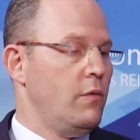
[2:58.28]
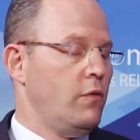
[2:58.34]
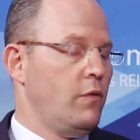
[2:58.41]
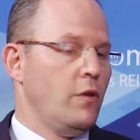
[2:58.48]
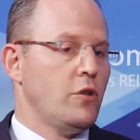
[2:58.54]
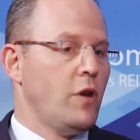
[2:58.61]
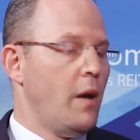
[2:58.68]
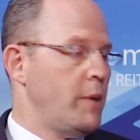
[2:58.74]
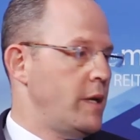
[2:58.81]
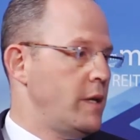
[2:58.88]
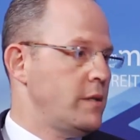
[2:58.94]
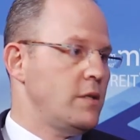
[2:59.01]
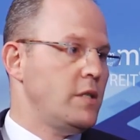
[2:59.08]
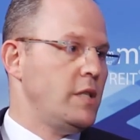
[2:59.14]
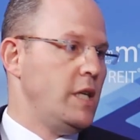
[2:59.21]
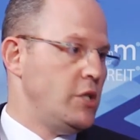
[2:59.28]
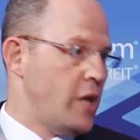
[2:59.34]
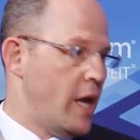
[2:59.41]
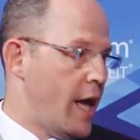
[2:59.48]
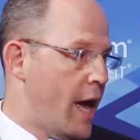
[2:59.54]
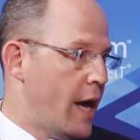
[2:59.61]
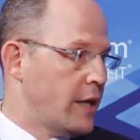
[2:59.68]
such companies as
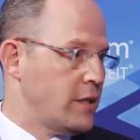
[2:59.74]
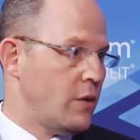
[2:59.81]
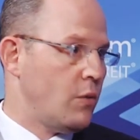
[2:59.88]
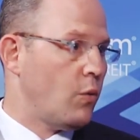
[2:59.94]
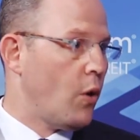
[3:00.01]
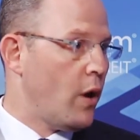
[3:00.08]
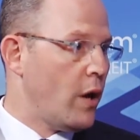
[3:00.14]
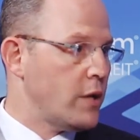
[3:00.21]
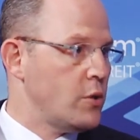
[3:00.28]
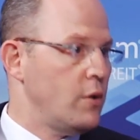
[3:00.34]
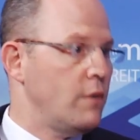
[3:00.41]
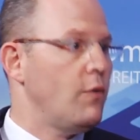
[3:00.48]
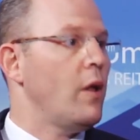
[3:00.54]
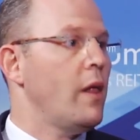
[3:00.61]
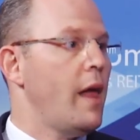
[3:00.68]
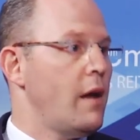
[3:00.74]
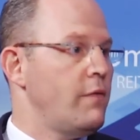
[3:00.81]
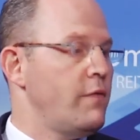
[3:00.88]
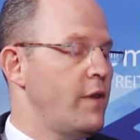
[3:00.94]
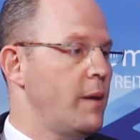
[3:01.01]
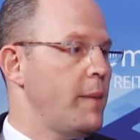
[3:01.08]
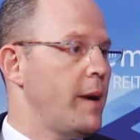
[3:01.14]
TJX and Ross, who have all had a
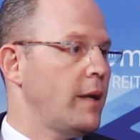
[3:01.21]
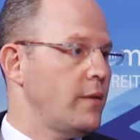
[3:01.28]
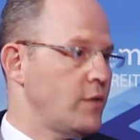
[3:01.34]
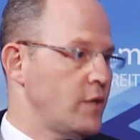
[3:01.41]
fair amount